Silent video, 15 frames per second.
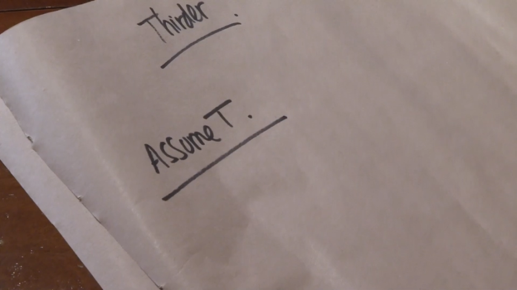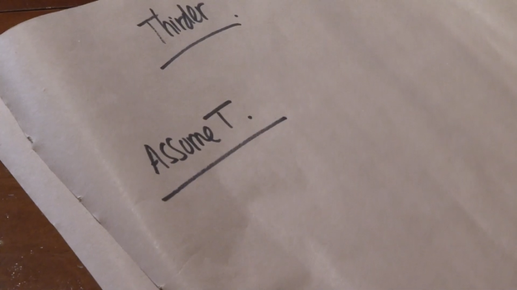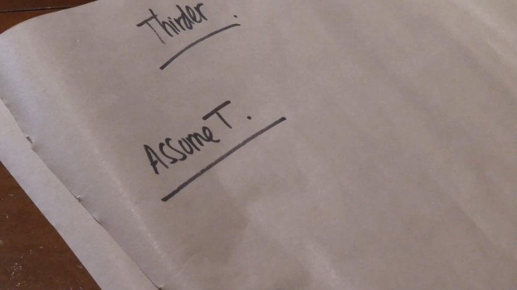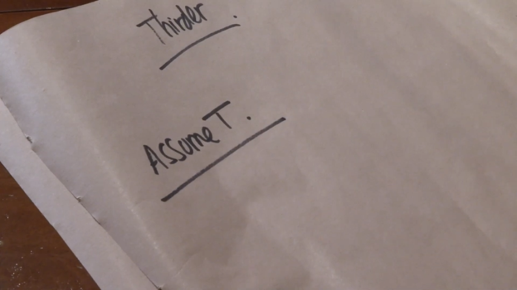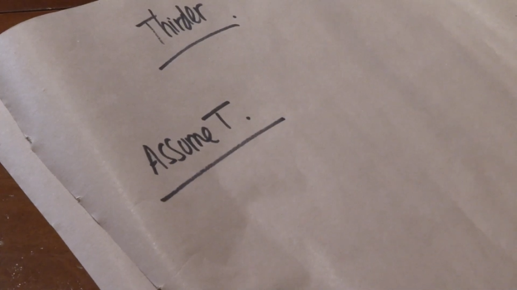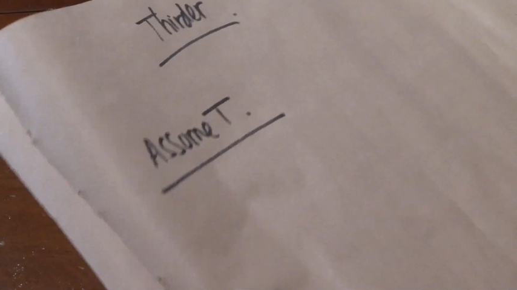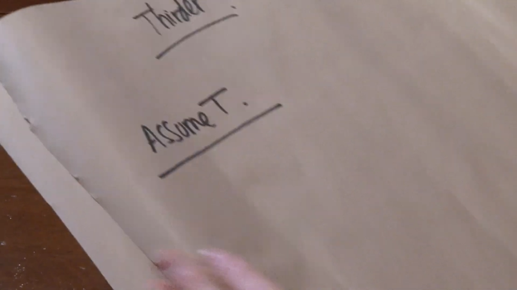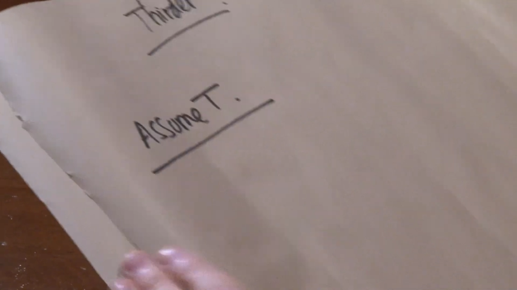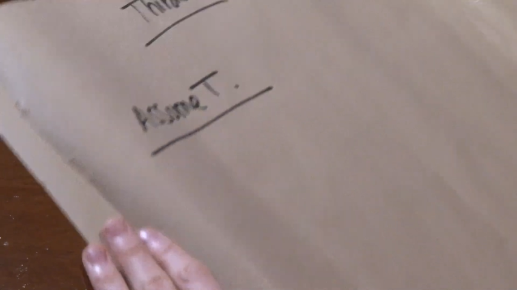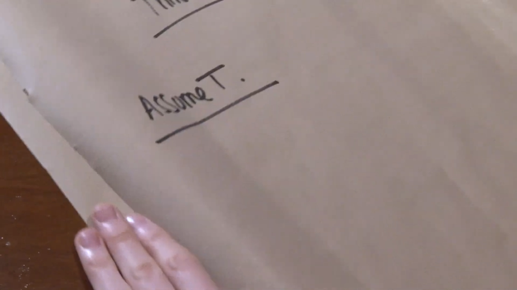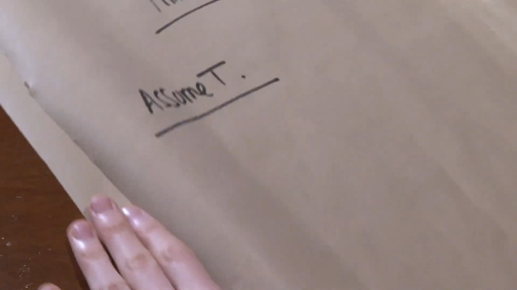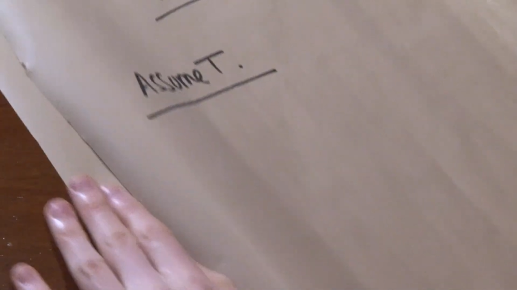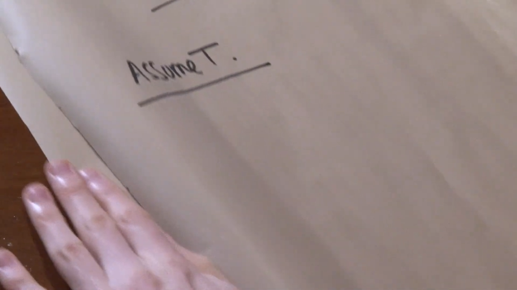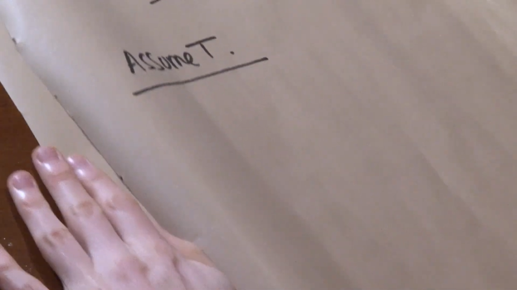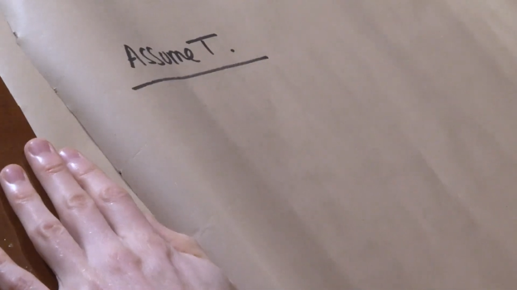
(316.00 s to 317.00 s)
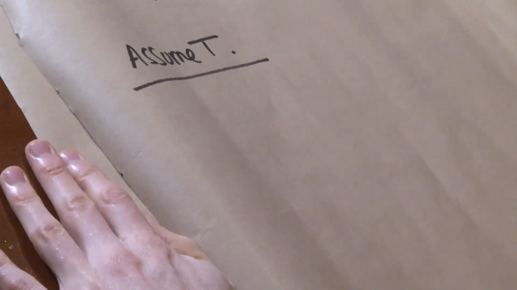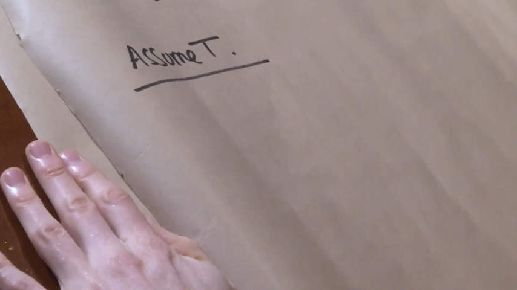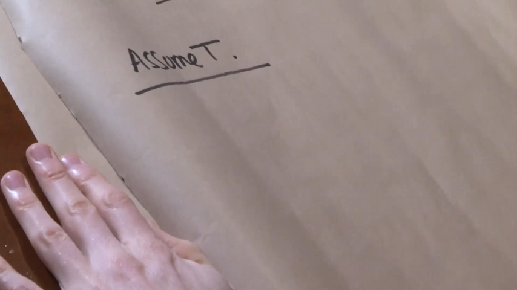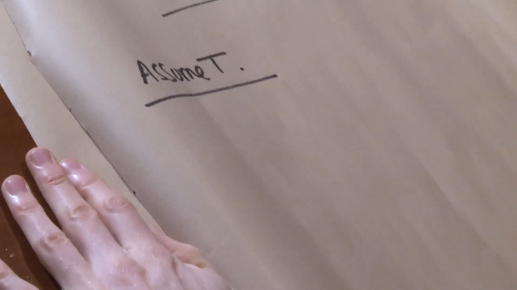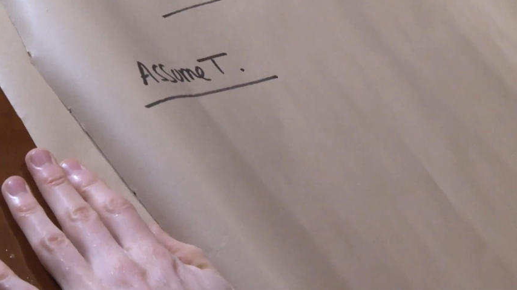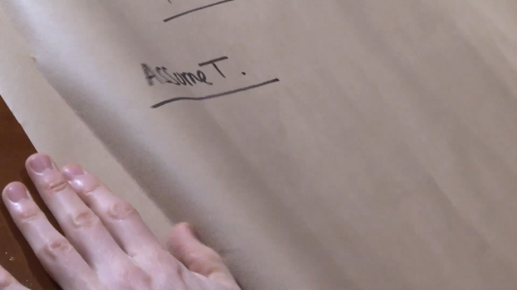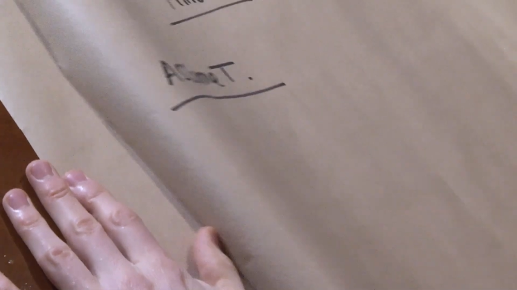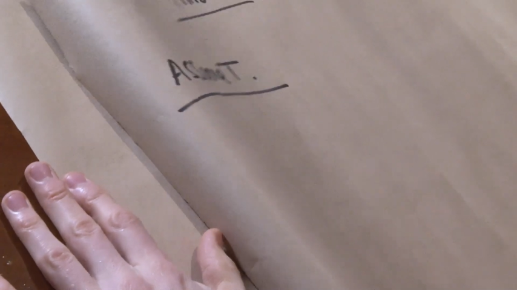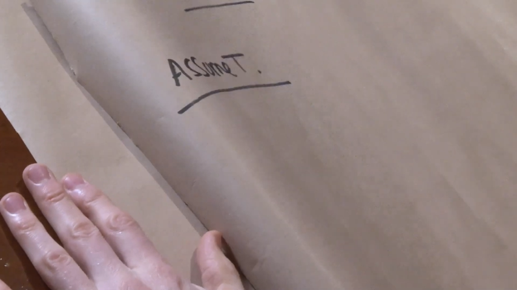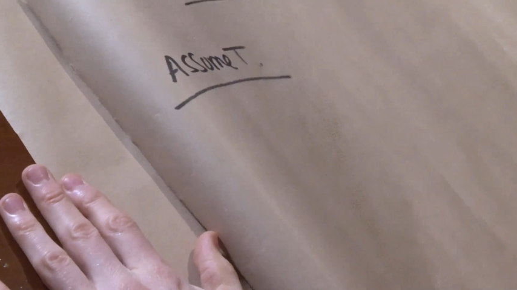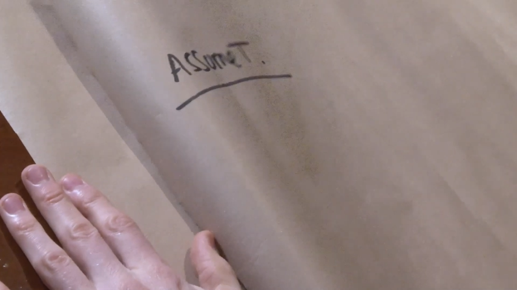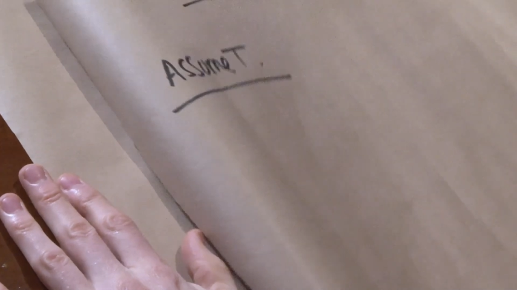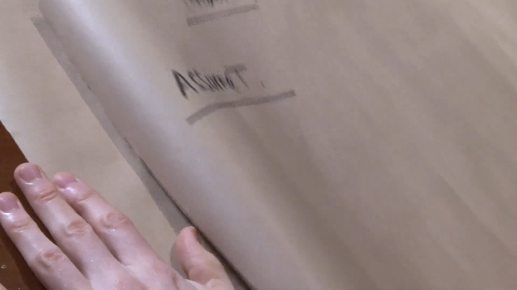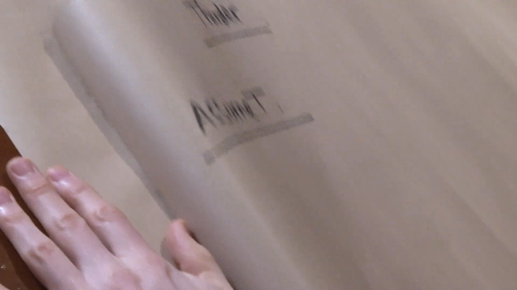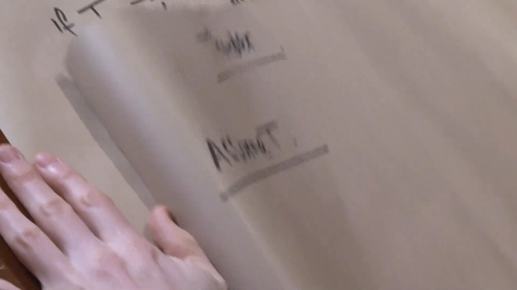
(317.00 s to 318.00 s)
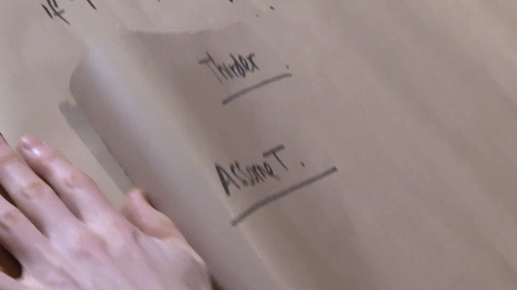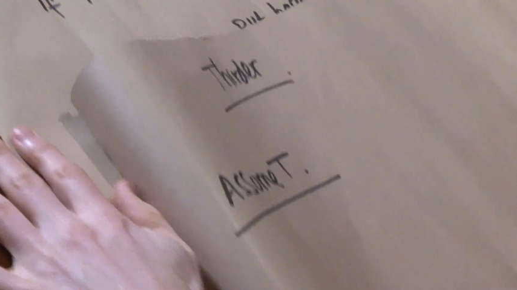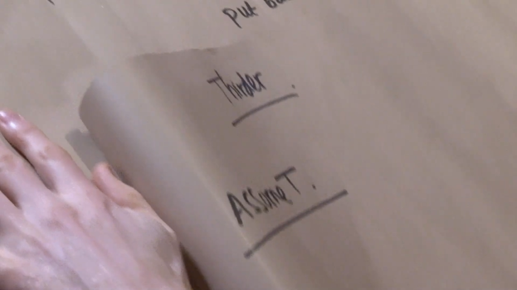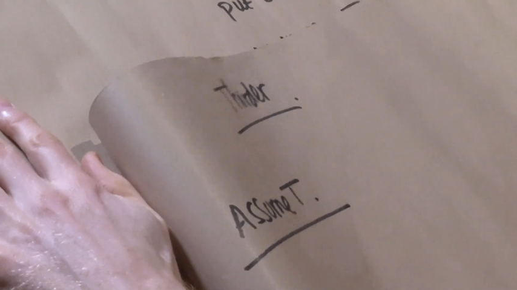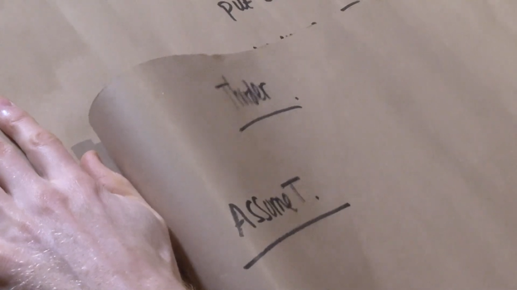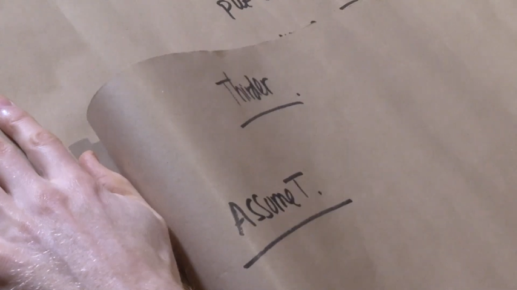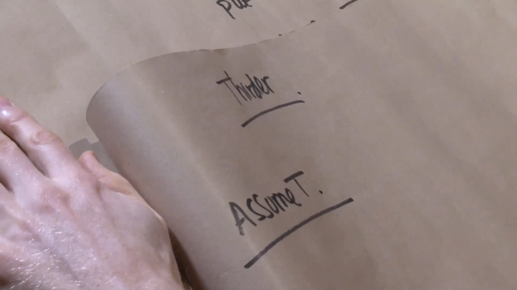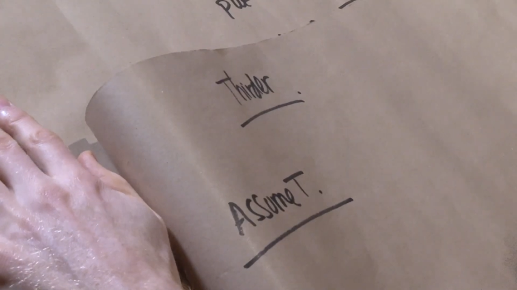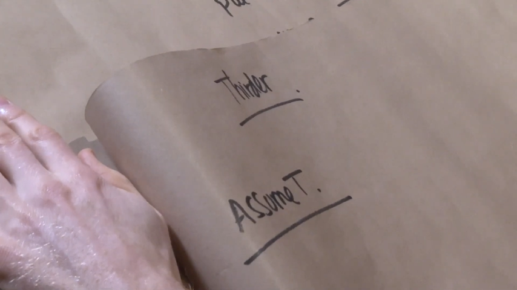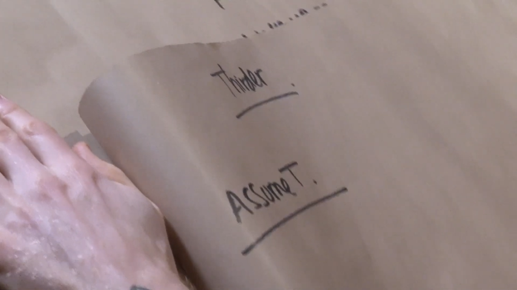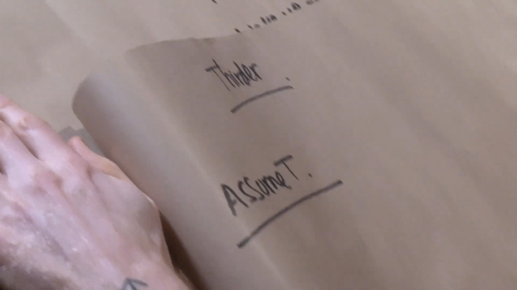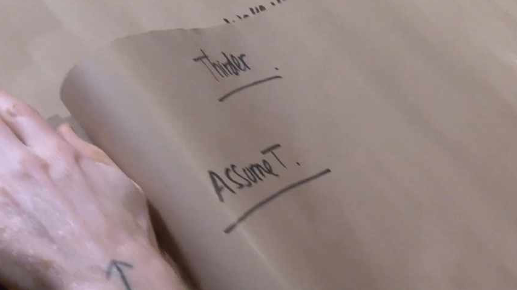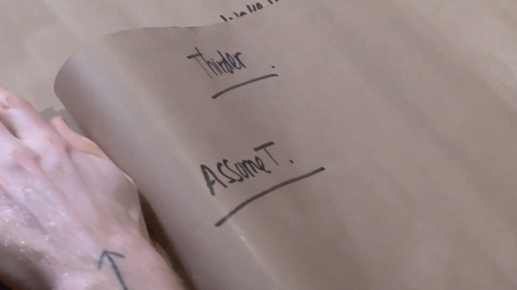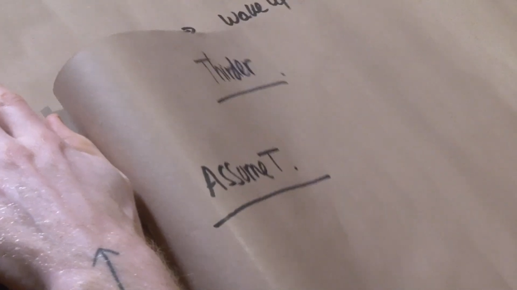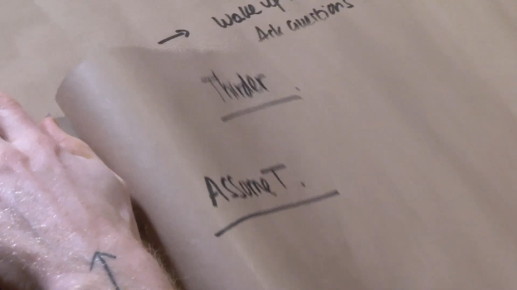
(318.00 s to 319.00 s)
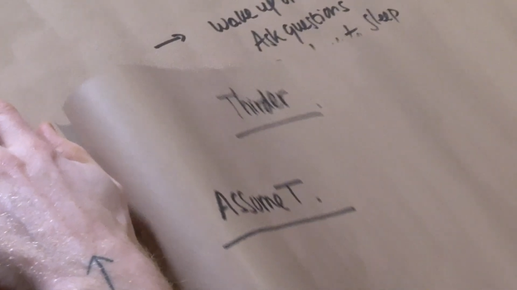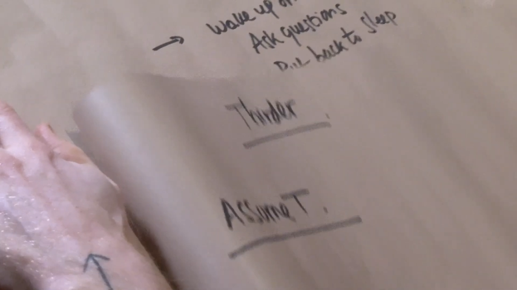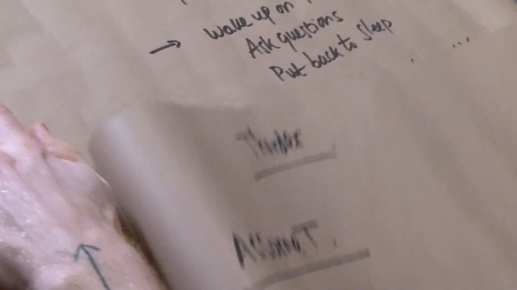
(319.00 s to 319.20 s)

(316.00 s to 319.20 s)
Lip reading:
[unreadable: no face in view]